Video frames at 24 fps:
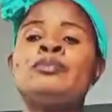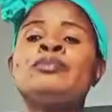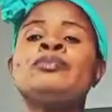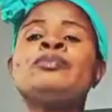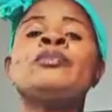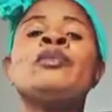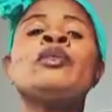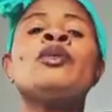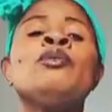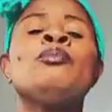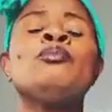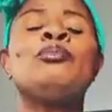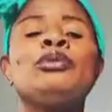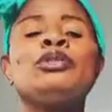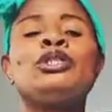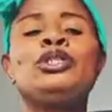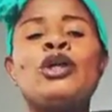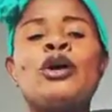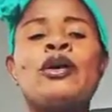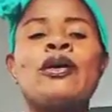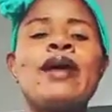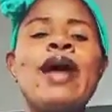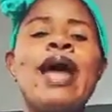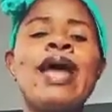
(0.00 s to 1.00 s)
Put
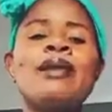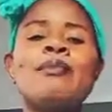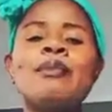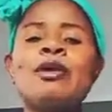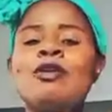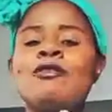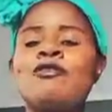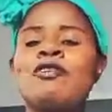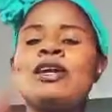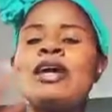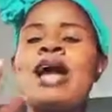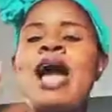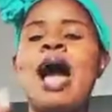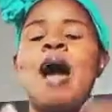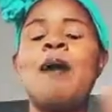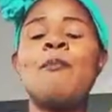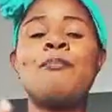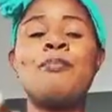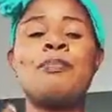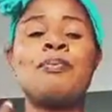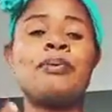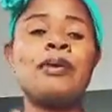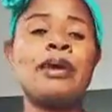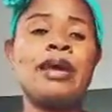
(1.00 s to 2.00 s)
your right middle finger
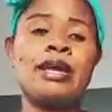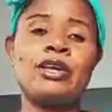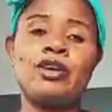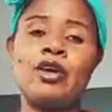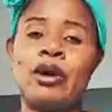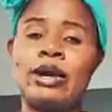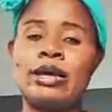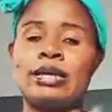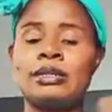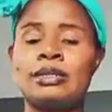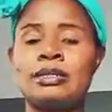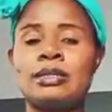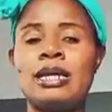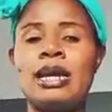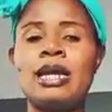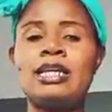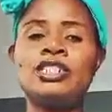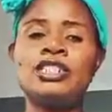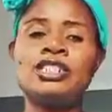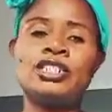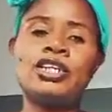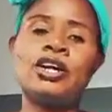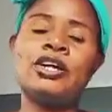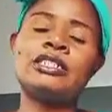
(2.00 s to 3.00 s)
and pray your
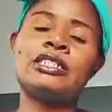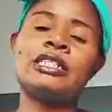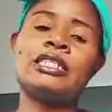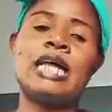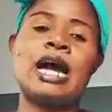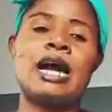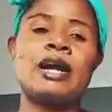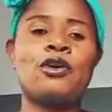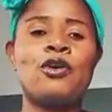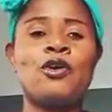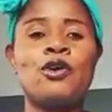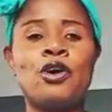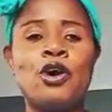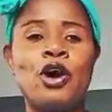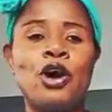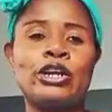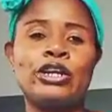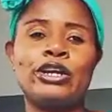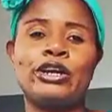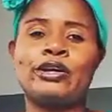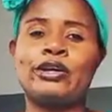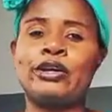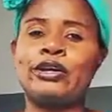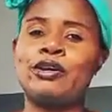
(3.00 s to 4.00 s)
intentions that good
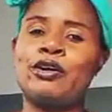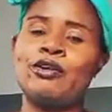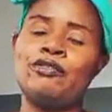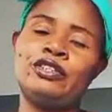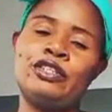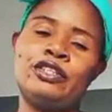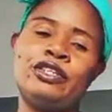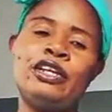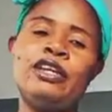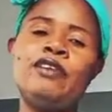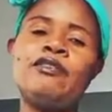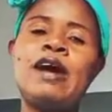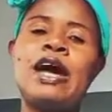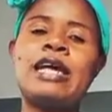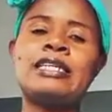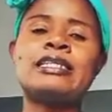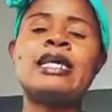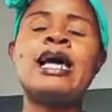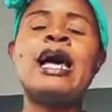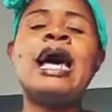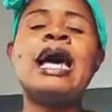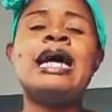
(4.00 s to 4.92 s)
God, the creator of the universe,